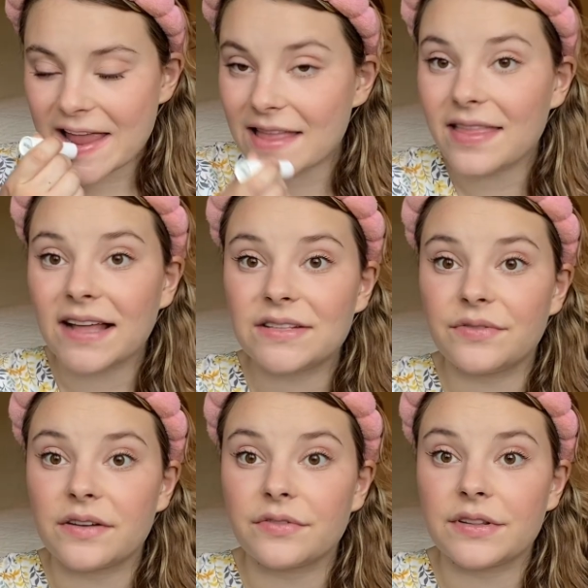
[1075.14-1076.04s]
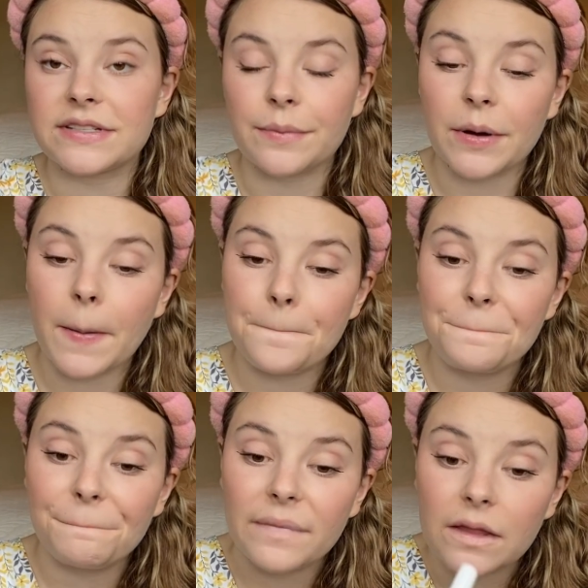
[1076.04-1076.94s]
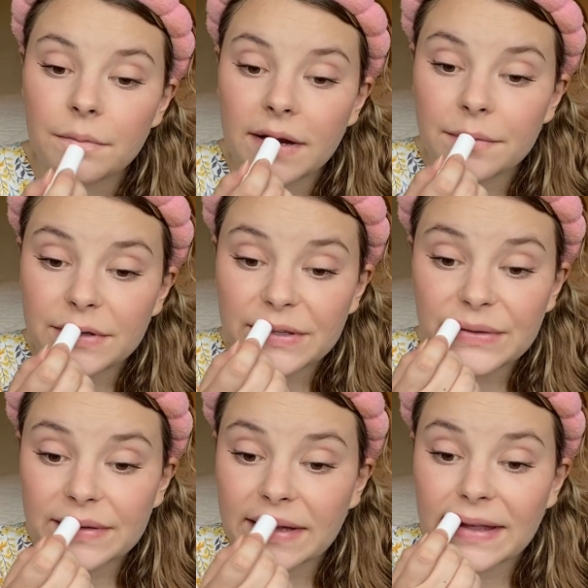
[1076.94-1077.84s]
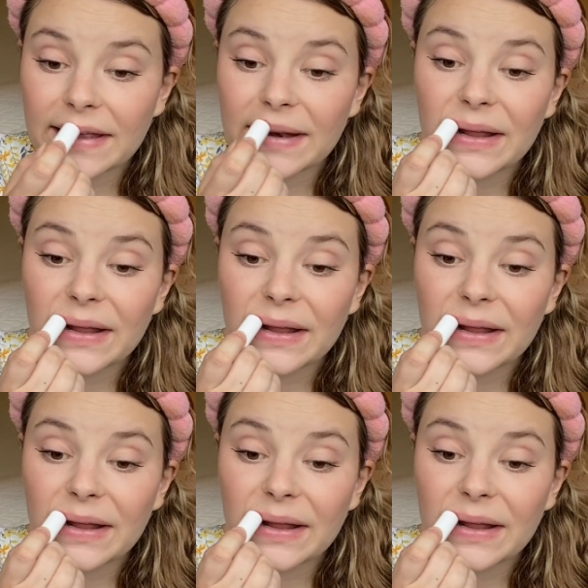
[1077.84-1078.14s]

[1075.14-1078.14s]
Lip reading: that's fun for the summer. But I'm just using it